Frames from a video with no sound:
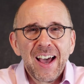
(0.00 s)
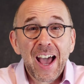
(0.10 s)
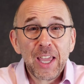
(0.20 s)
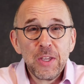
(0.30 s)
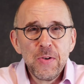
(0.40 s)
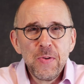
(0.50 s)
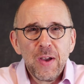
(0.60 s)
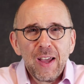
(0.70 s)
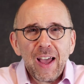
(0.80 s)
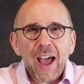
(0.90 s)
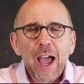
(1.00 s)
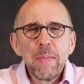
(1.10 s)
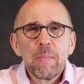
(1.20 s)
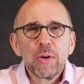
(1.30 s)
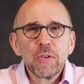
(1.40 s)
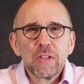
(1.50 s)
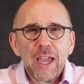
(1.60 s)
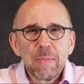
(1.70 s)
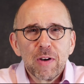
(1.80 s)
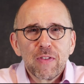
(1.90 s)
Hi, you. I'm Bruce
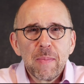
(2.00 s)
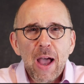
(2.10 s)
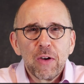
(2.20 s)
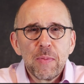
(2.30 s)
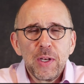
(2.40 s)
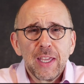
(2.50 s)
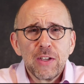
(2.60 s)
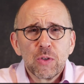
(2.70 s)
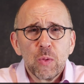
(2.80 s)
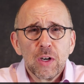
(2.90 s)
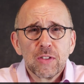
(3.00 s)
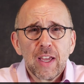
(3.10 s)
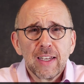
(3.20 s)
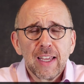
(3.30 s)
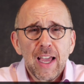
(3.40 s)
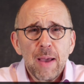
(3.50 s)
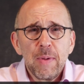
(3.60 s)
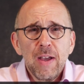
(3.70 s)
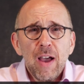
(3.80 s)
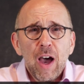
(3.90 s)
Lambert from
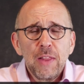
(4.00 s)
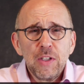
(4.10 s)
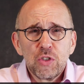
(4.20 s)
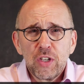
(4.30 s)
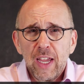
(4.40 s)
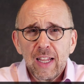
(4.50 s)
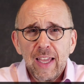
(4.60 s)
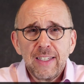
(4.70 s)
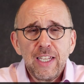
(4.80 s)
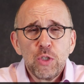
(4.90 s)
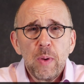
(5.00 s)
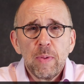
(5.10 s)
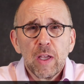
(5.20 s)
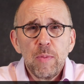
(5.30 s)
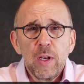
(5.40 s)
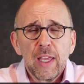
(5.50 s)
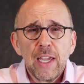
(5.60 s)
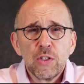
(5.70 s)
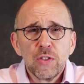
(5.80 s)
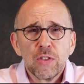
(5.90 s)
HowCommunicationWorks.com. On this channel, I teach people
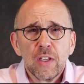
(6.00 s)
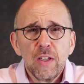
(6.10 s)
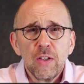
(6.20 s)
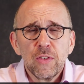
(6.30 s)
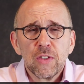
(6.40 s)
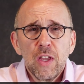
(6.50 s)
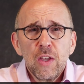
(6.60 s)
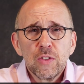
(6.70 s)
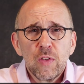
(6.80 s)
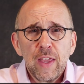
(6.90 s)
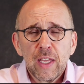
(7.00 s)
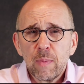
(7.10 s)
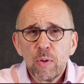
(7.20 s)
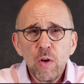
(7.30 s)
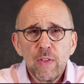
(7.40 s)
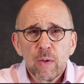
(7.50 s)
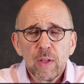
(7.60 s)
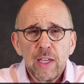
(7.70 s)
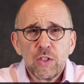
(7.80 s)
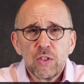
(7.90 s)
communication skills so they can improve their
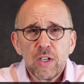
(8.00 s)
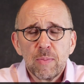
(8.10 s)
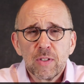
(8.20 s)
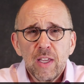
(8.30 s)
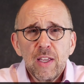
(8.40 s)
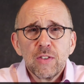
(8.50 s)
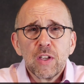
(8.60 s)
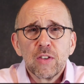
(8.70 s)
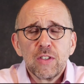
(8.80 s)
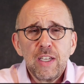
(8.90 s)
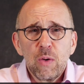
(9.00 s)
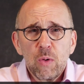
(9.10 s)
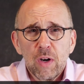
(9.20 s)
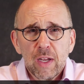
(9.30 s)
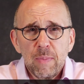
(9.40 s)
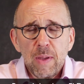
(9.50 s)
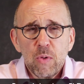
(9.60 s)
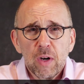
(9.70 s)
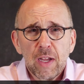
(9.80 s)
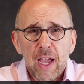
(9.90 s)
relationships, succeed at work, and be
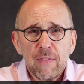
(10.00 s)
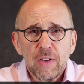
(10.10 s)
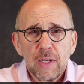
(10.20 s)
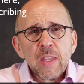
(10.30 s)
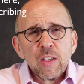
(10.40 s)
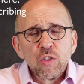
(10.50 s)
more confident.